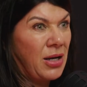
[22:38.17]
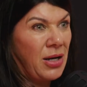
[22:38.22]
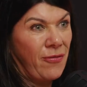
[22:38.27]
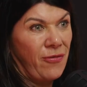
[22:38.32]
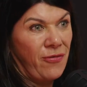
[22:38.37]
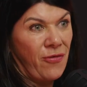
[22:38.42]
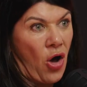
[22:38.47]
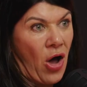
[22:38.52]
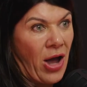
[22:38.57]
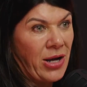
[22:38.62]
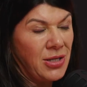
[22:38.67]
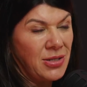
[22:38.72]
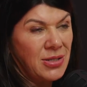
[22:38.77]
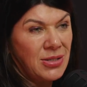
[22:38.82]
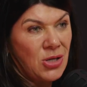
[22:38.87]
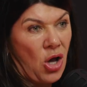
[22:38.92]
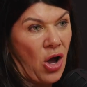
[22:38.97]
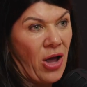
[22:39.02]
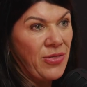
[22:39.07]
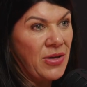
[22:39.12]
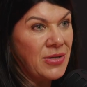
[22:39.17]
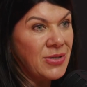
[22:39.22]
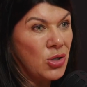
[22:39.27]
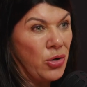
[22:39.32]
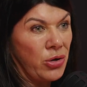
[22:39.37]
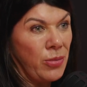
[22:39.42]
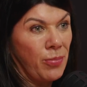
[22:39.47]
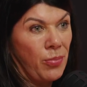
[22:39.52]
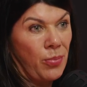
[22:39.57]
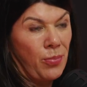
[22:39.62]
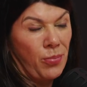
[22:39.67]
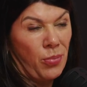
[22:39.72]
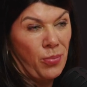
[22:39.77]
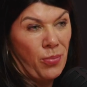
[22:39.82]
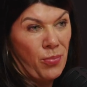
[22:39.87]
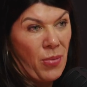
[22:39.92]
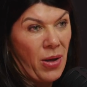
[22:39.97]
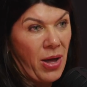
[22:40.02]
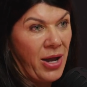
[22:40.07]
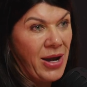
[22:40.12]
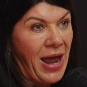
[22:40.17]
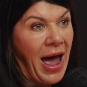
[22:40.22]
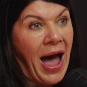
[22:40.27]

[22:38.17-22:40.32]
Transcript: find a site that's got an